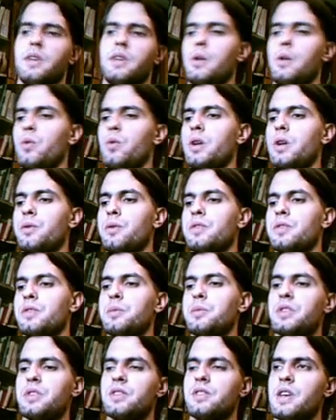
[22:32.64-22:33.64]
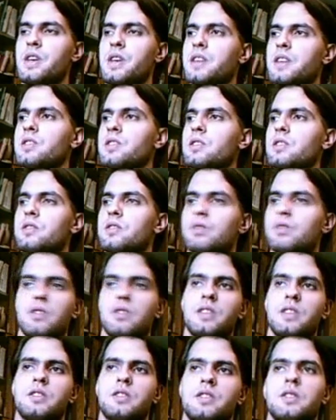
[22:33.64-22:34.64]
Now one of the mistakes is
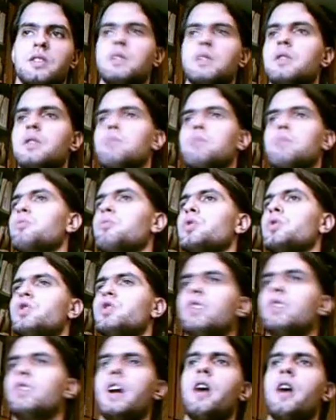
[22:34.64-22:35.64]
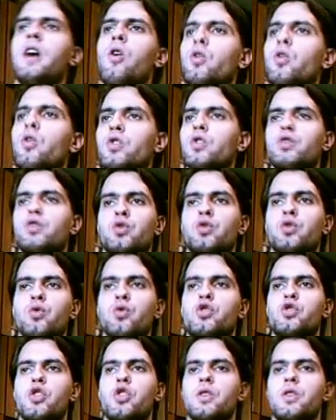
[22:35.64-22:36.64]
that there are only
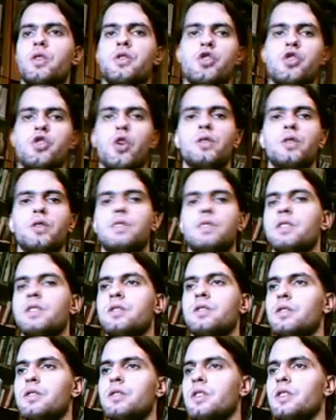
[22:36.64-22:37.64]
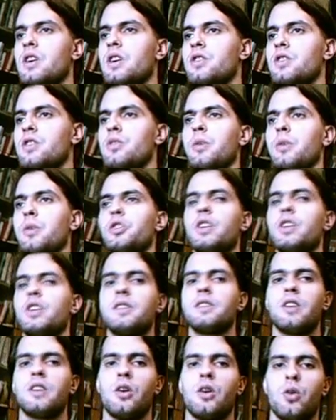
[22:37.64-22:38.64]
two choices,
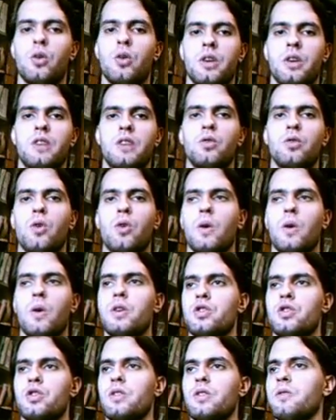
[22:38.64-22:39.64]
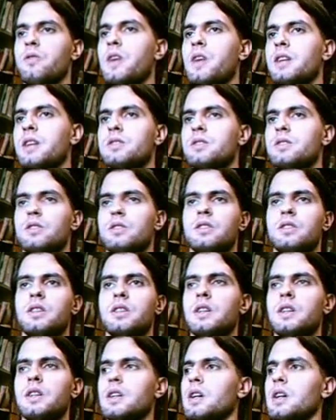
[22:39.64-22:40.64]
Tymoshenko or Yanukovych. In fact,
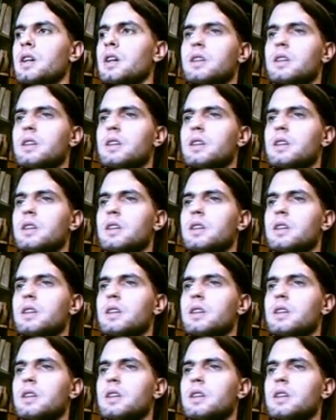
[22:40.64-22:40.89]
there